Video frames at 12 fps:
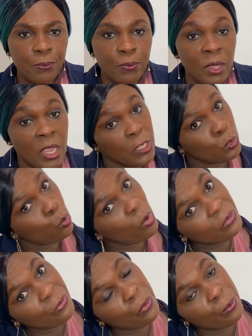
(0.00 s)
It
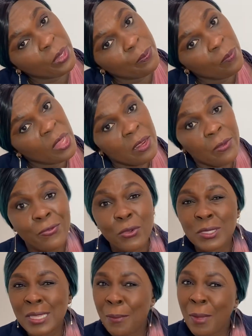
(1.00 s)
worked for me. The
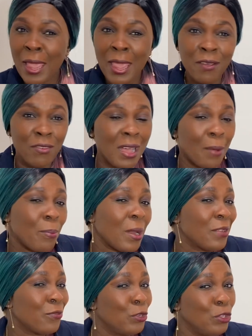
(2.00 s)
first time I ever
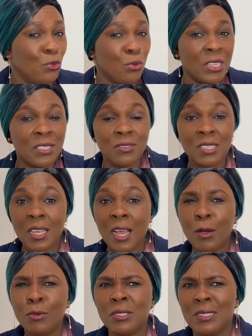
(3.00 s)
applied for the US visa,
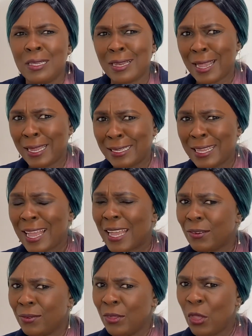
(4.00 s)
I was denied.
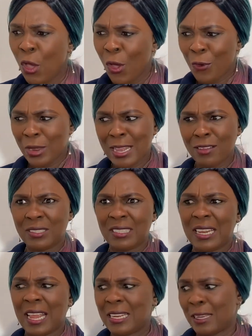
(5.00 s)
And when I was
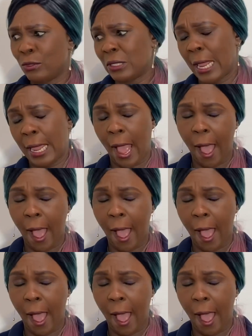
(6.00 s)
denied, I was like,